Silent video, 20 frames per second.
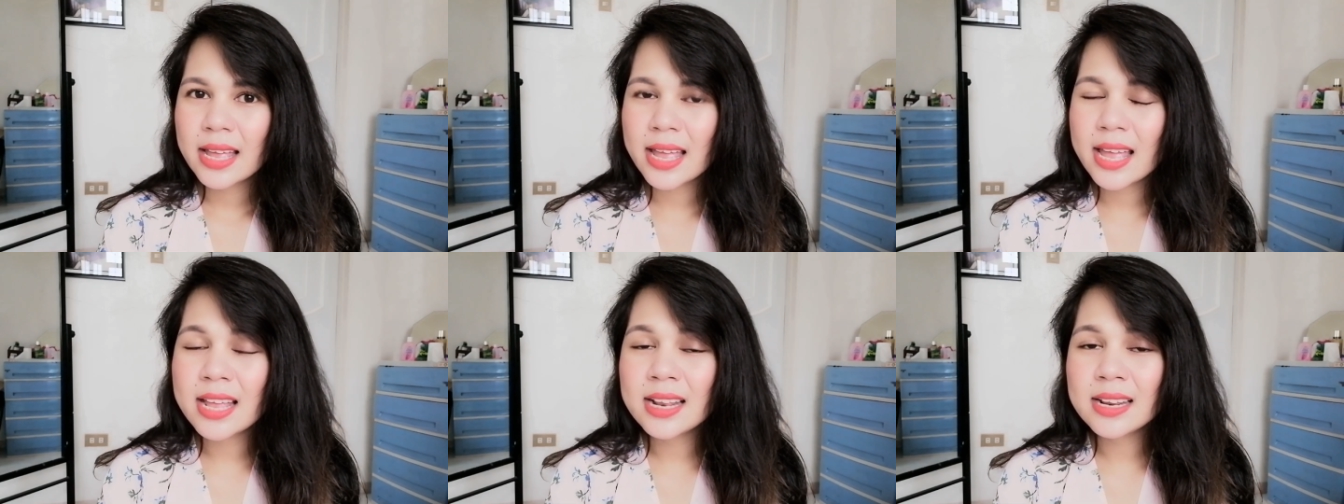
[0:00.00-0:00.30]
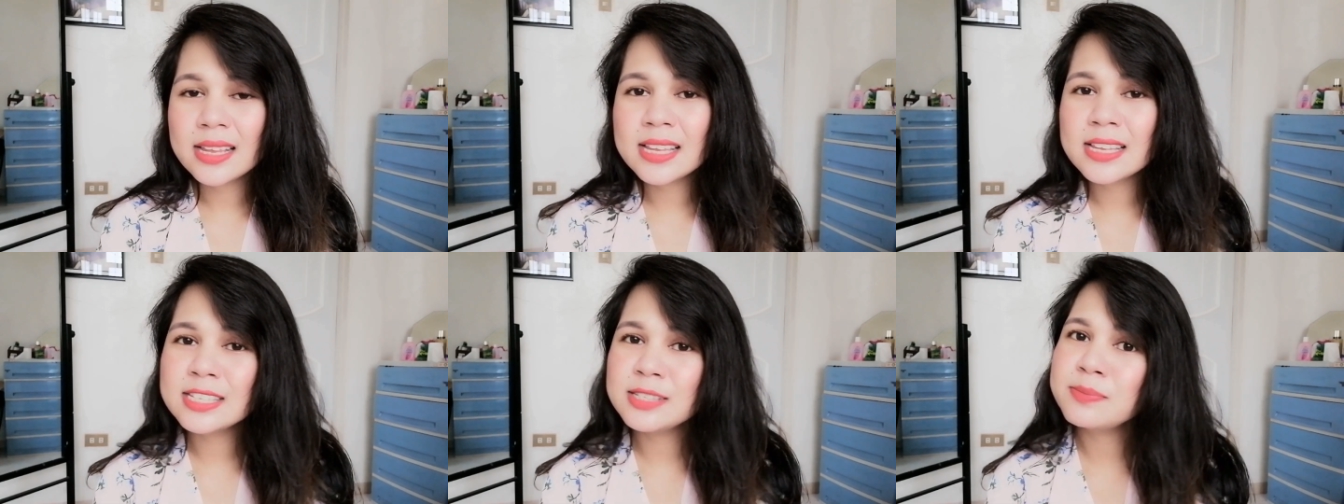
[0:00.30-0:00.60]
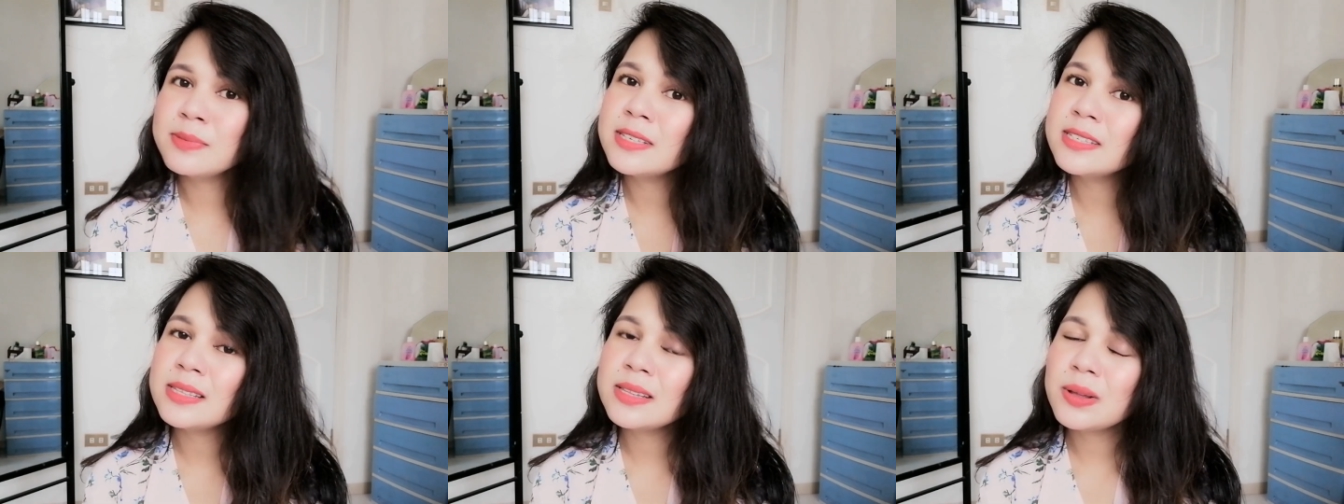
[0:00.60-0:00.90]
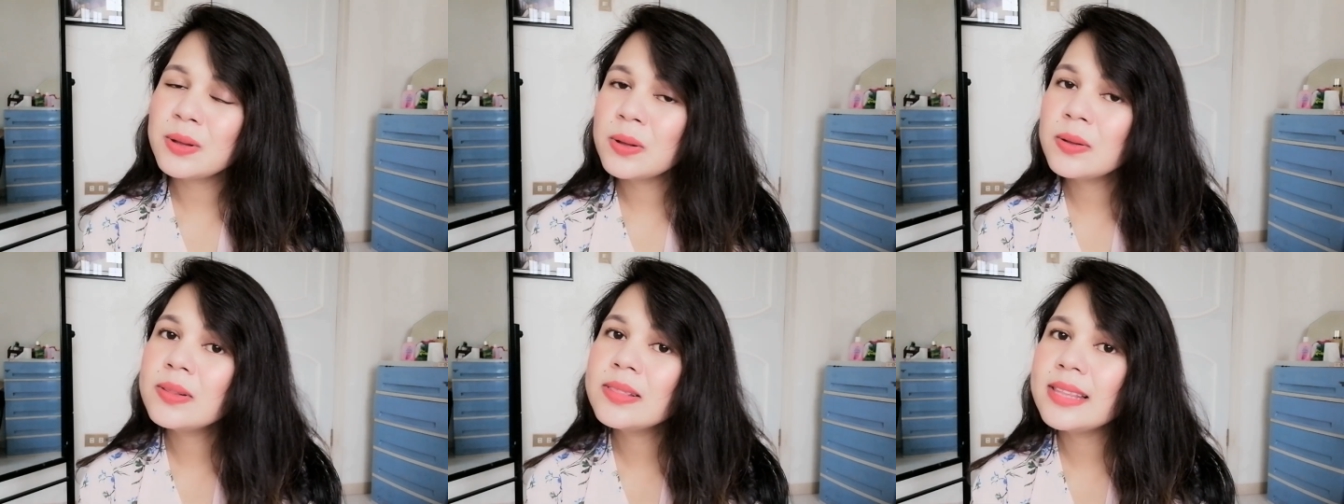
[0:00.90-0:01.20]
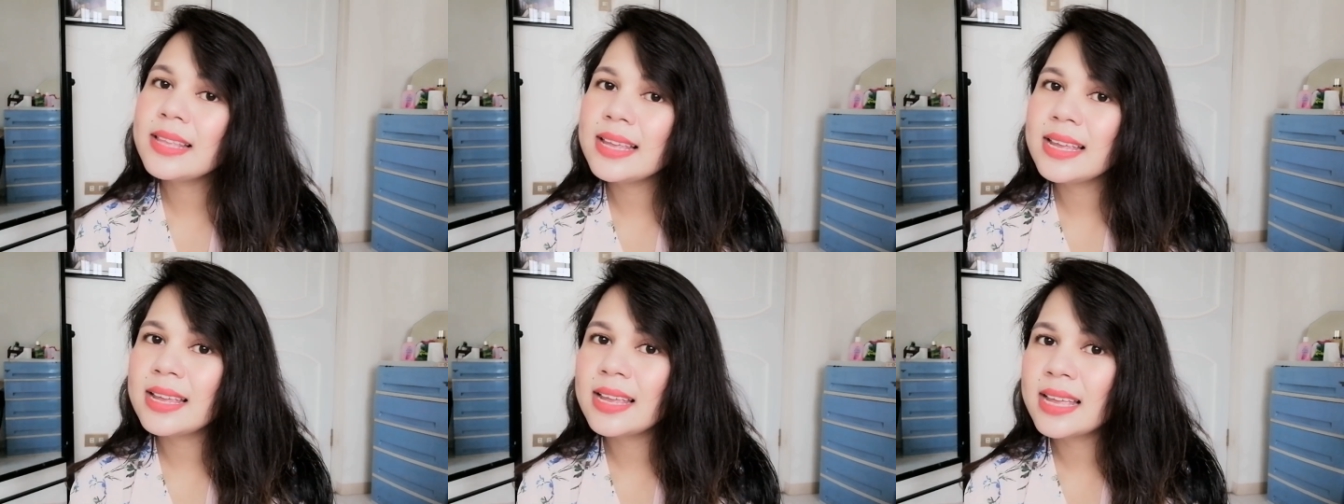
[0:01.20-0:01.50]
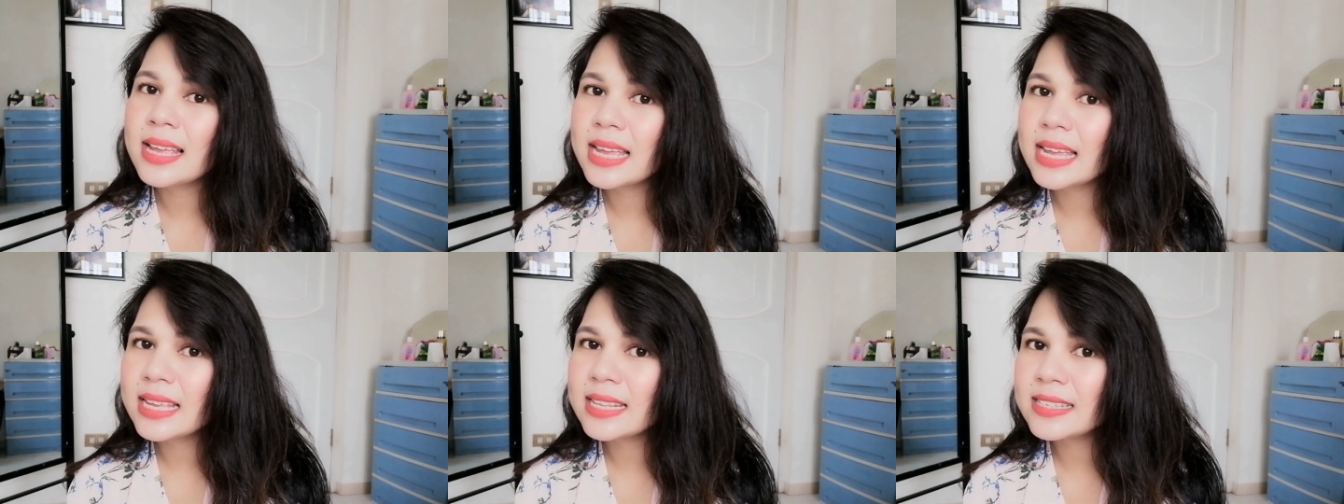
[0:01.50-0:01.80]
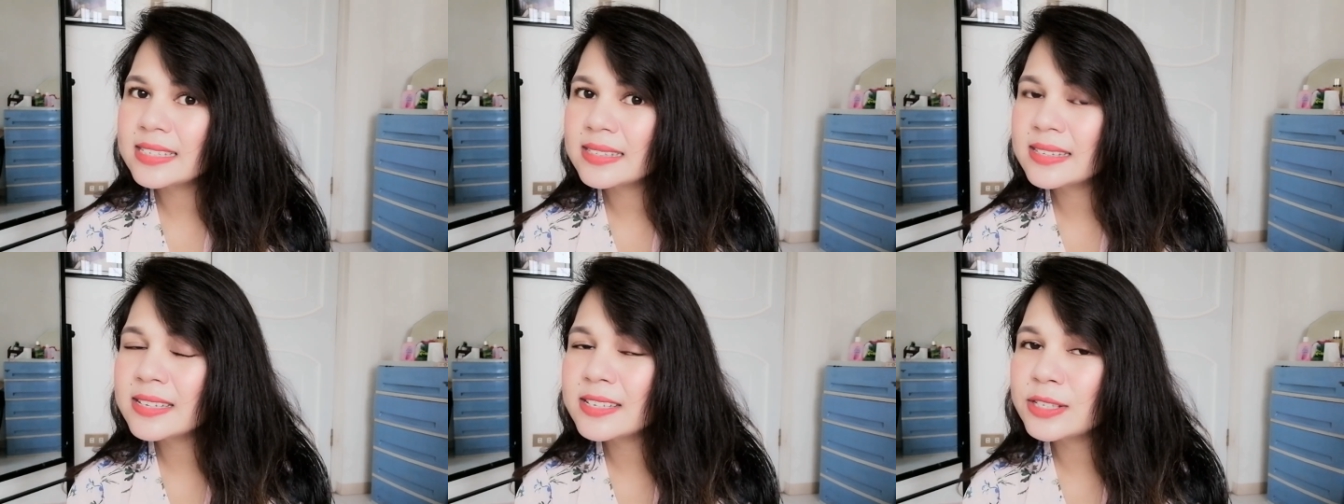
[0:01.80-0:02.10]
and kiss me slowly,
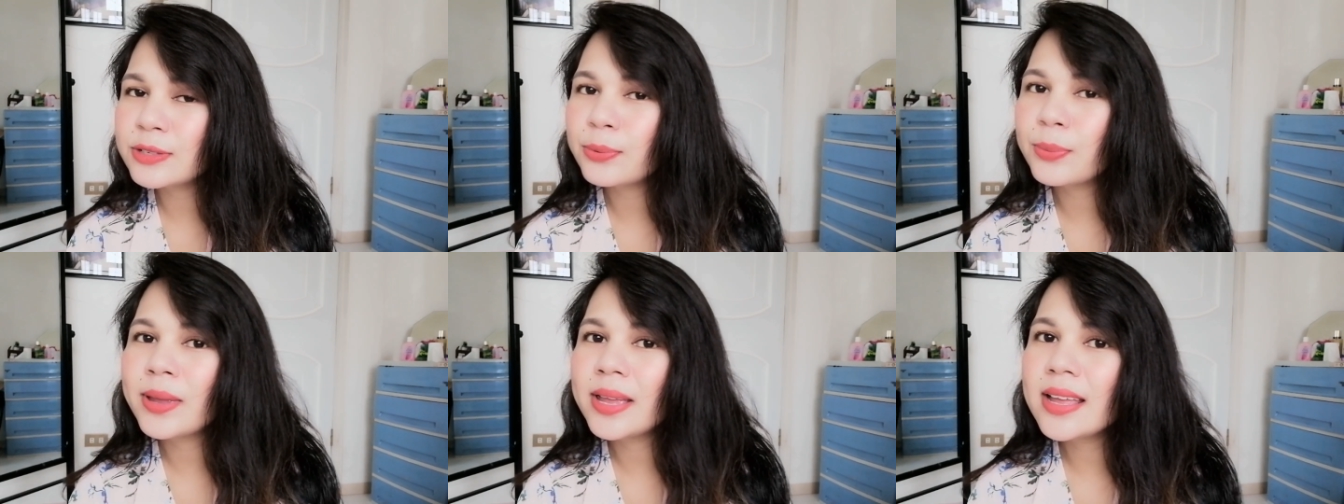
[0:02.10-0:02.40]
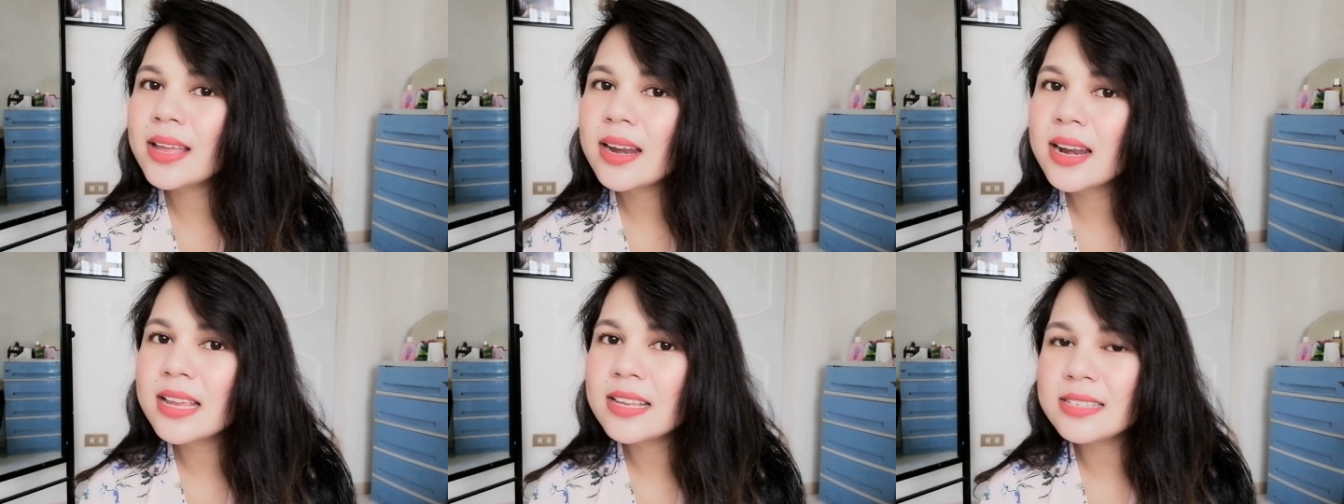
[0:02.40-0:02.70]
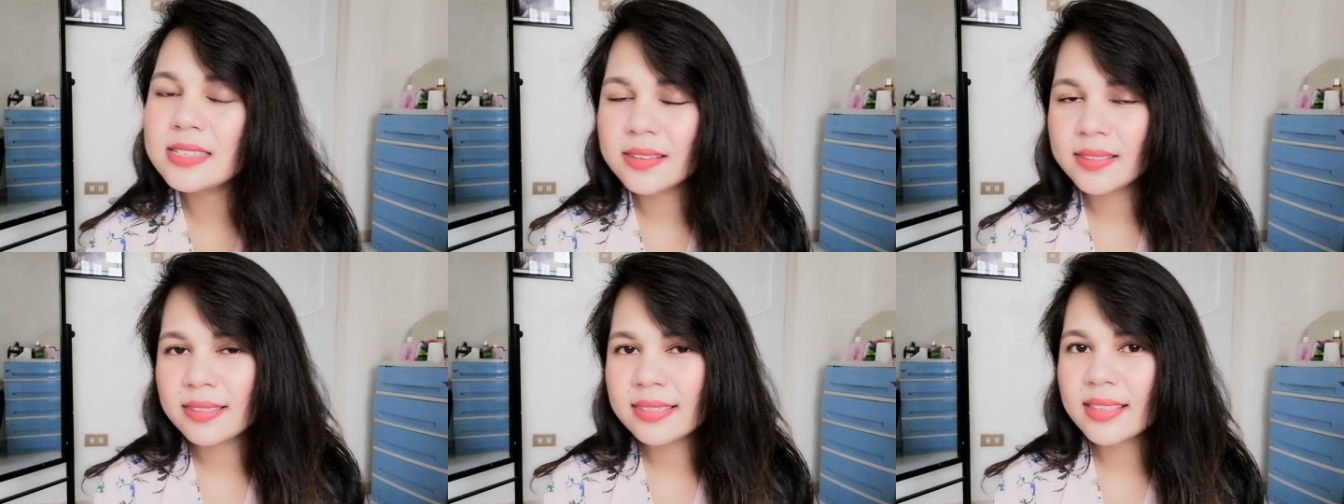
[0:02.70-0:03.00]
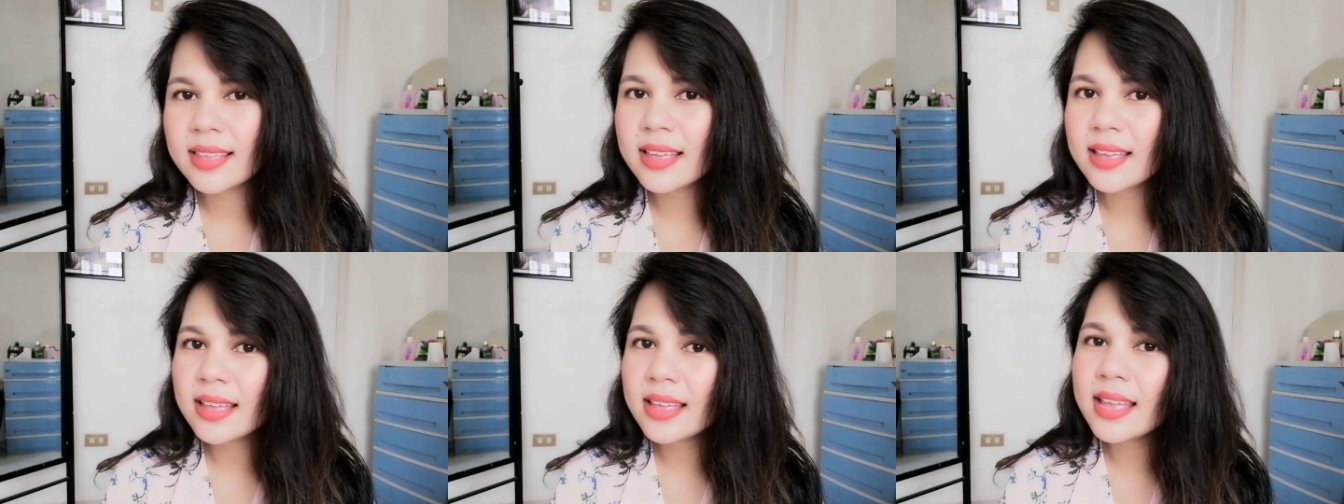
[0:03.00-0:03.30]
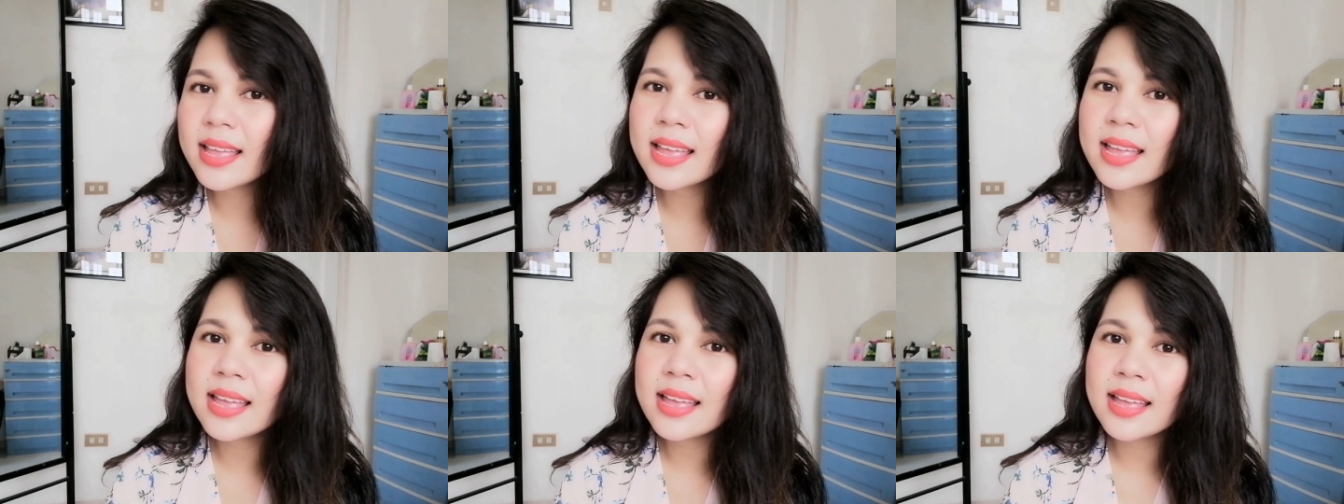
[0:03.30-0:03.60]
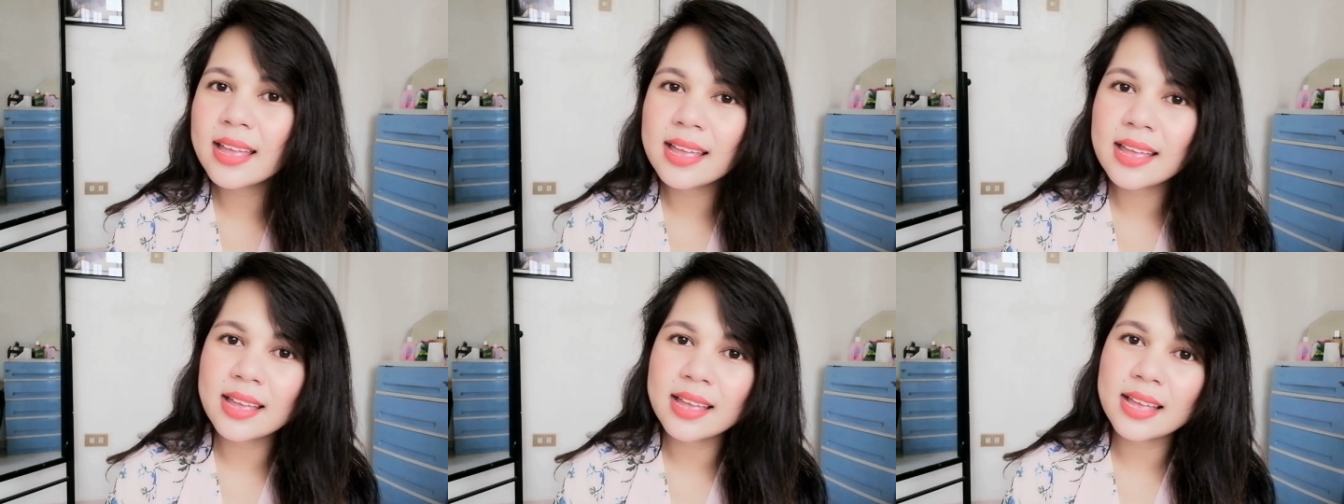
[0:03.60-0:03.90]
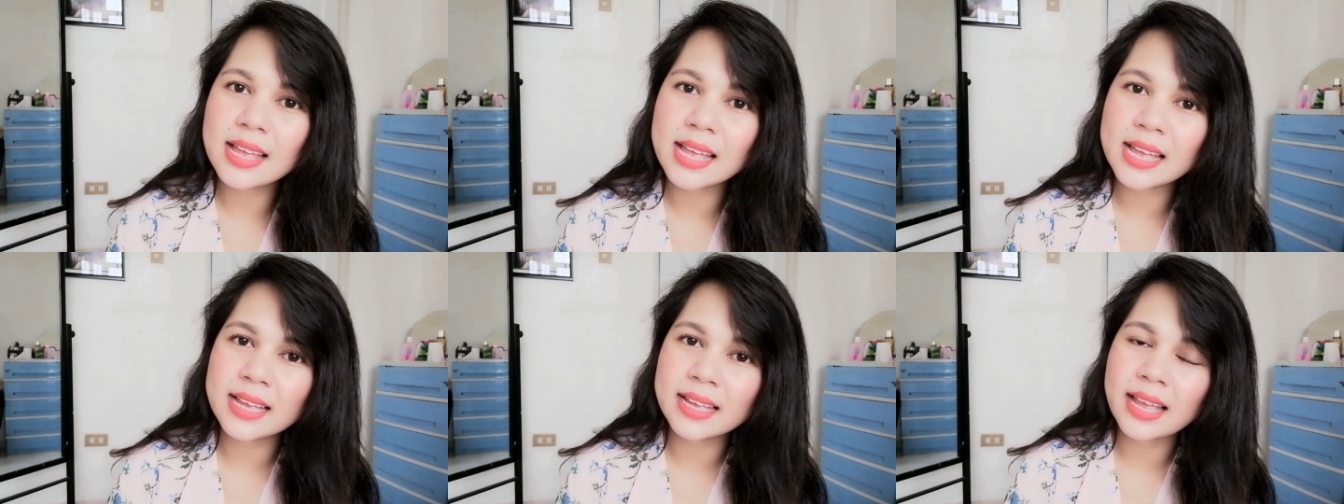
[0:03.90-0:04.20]
it's the sweetest
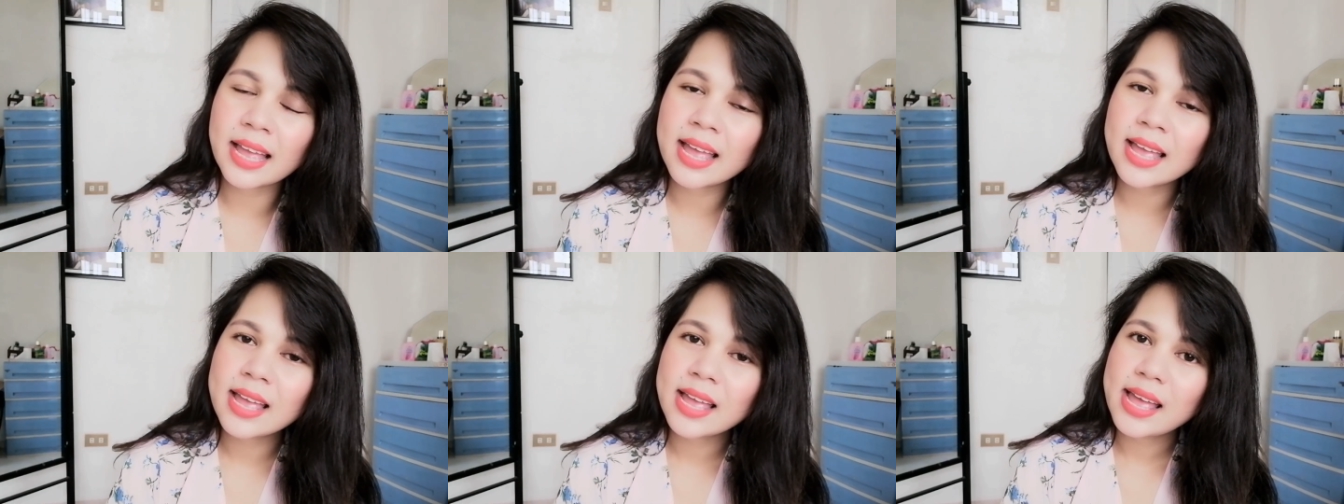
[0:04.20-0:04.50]
thing,